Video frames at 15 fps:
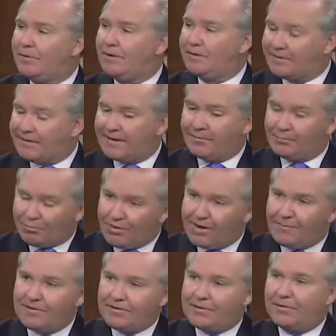Because I can
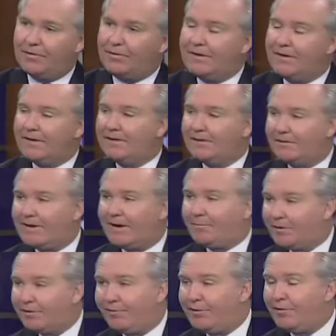promise you, the
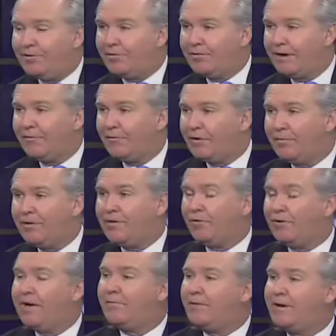jobs of the future are never going to be
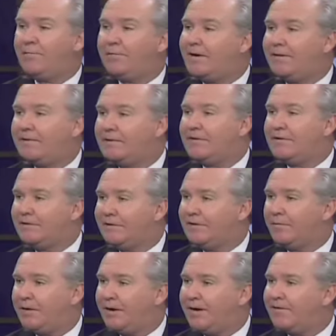created by the politicians of
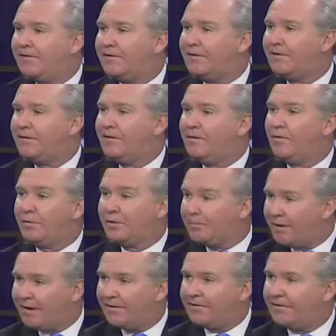the past or the
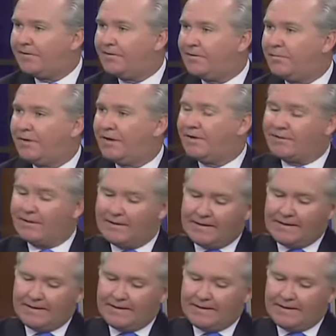policies of the past.